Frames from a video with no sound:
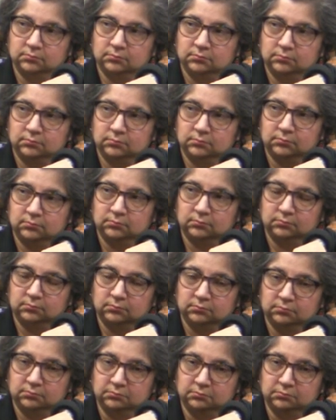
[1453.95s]

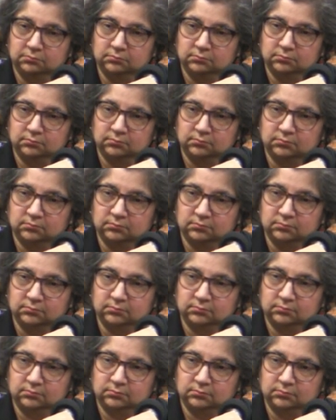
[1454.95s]

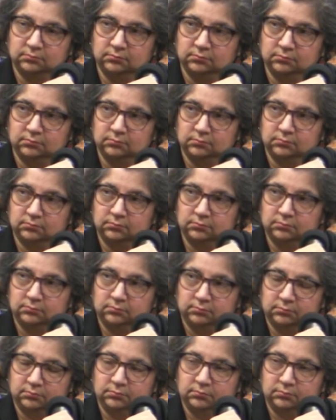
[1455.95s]

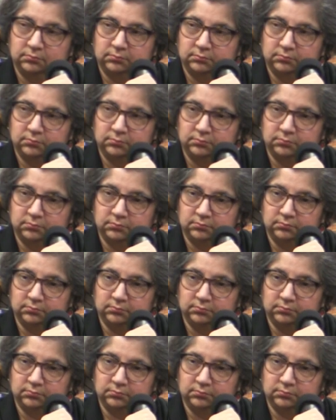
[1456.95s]
(silent)